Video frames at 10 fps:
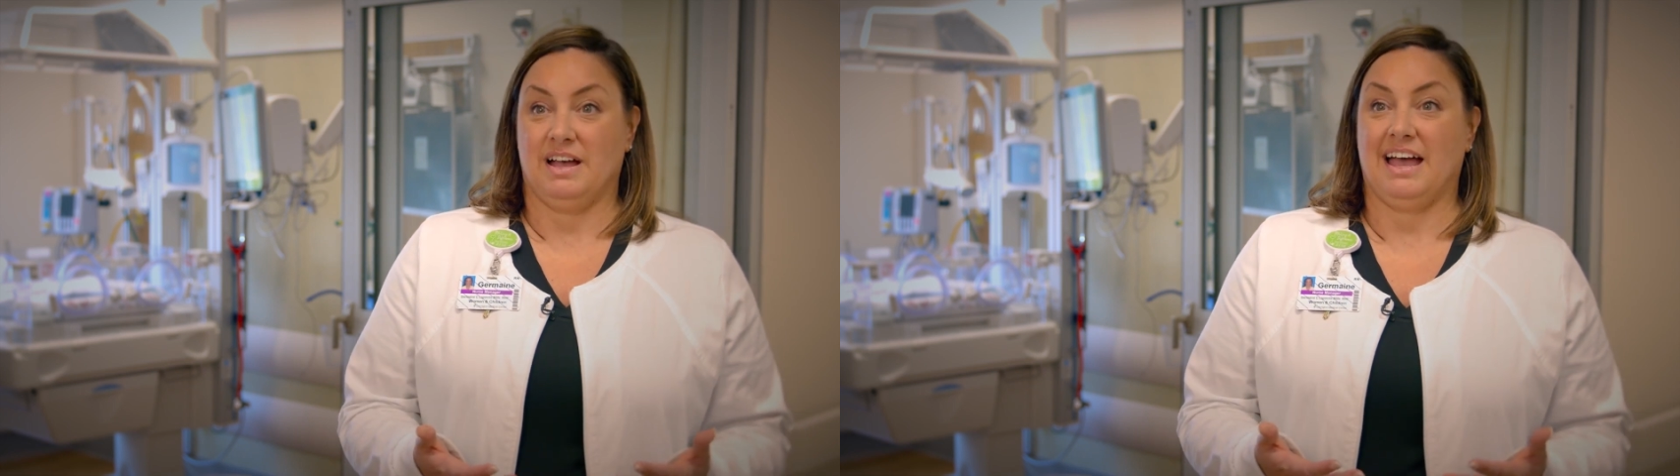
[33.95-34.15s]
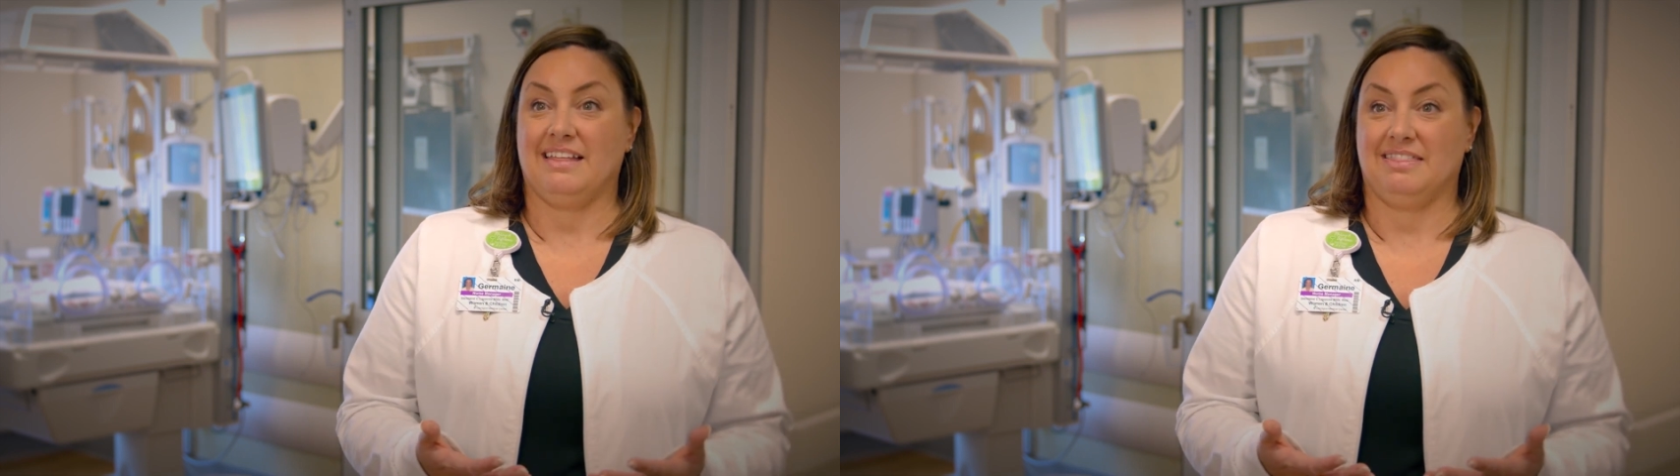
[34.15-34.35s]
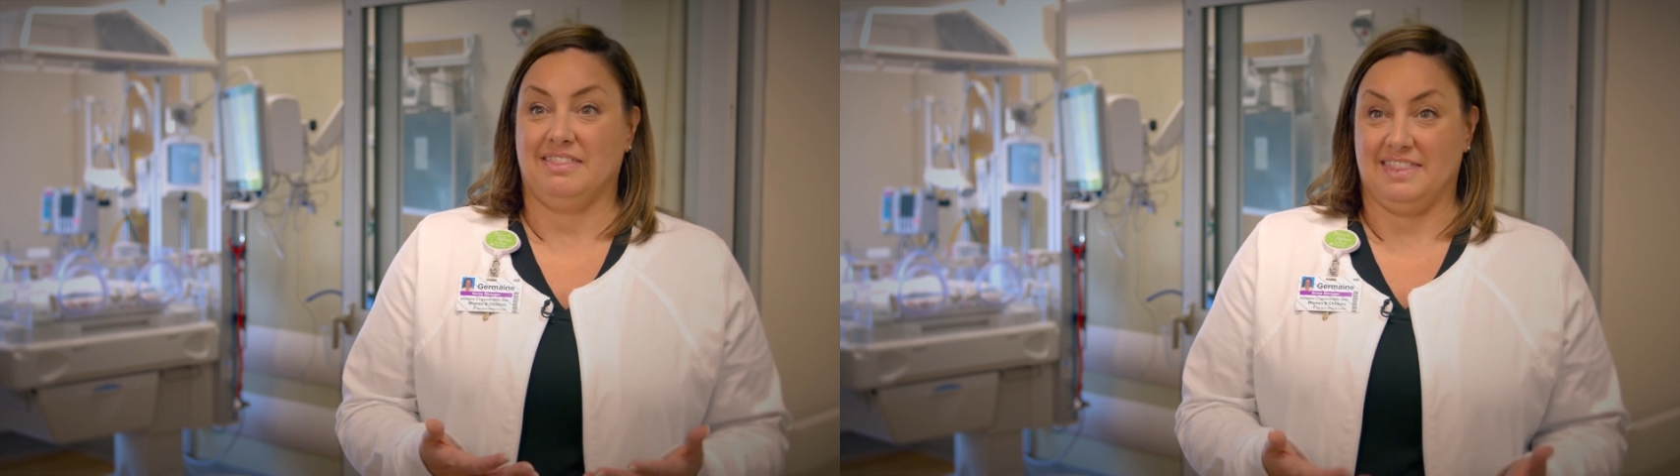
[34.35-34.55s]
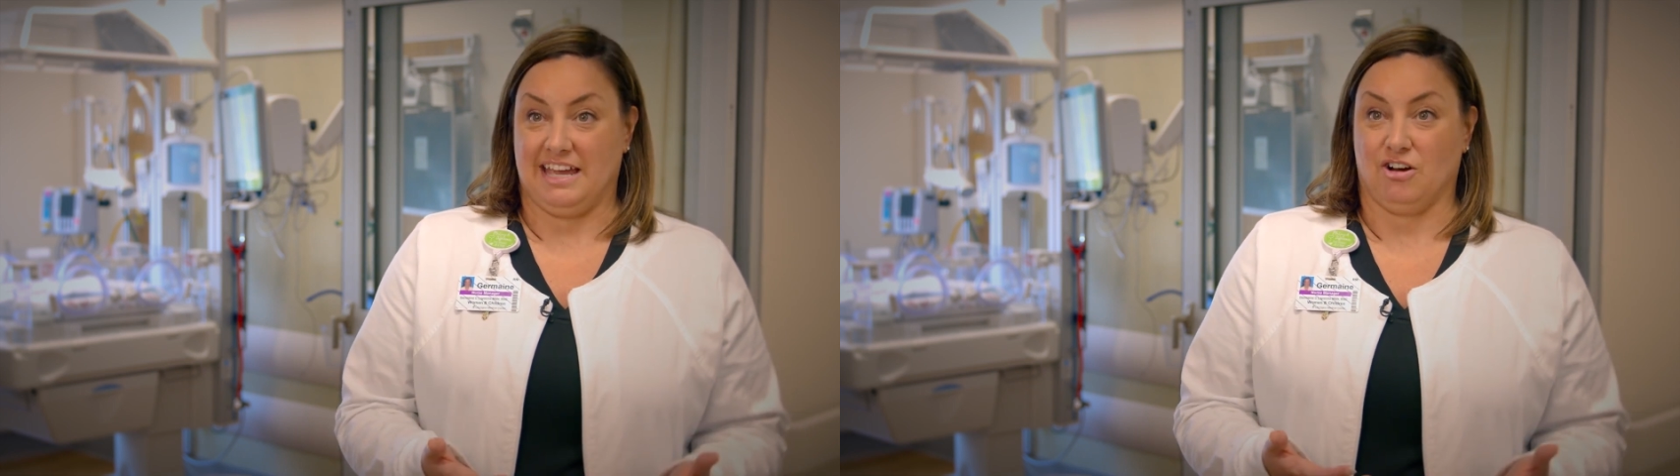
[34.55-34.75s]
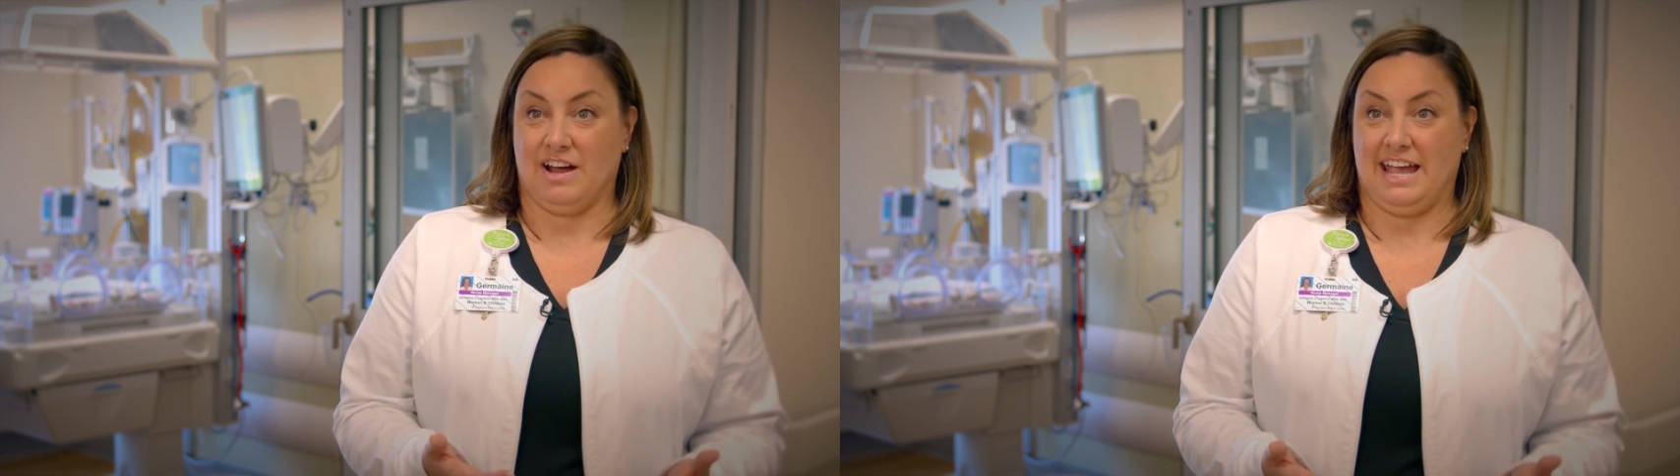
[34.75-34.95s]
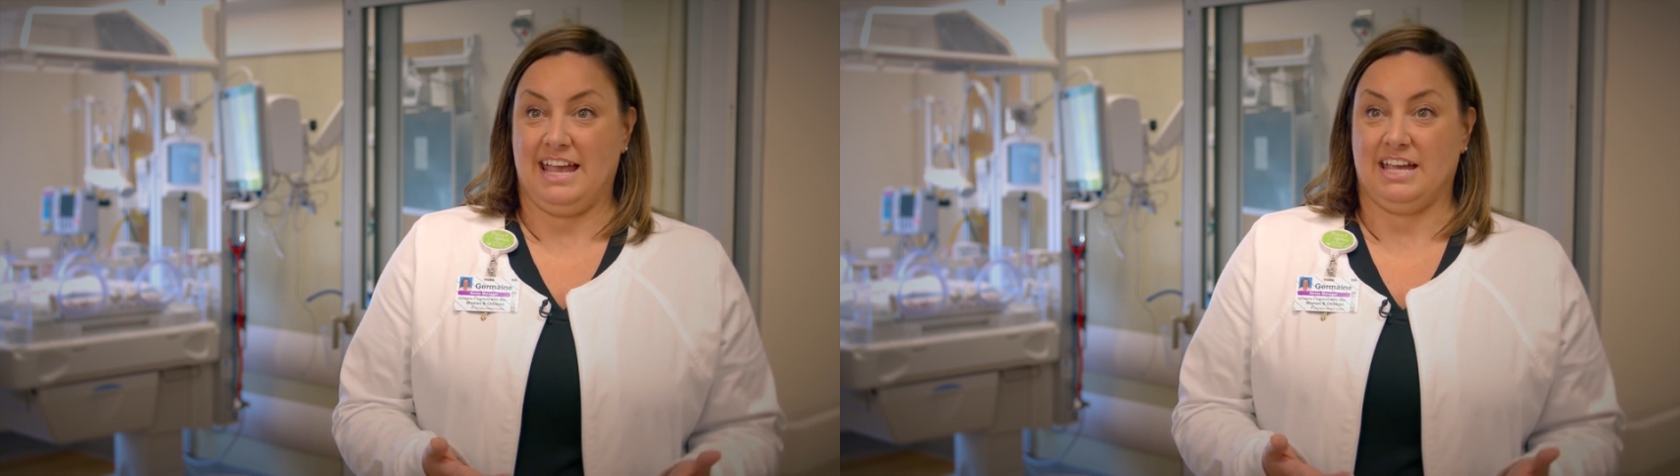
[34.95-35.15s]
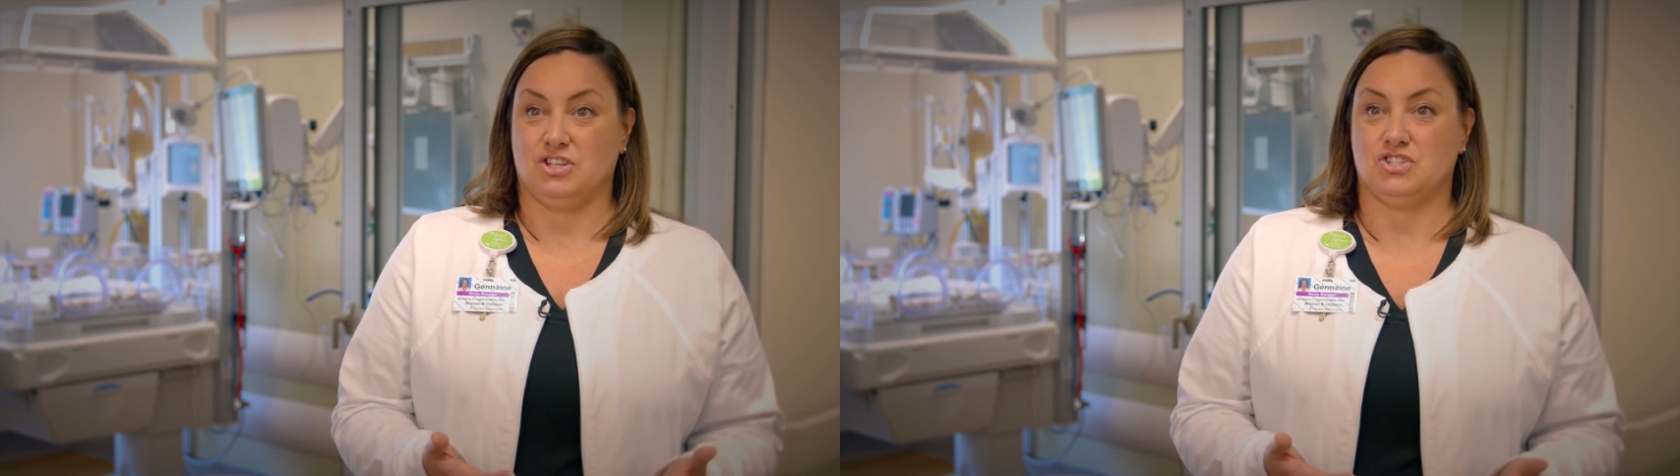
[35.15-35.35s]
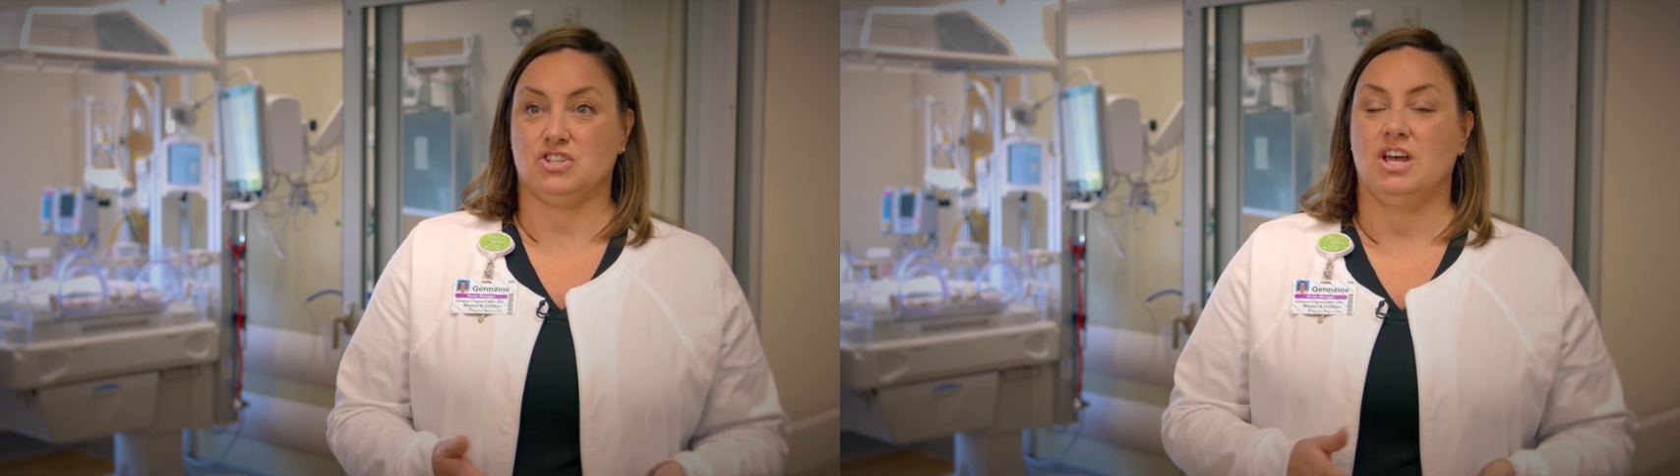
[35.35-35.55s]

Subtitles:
at their age.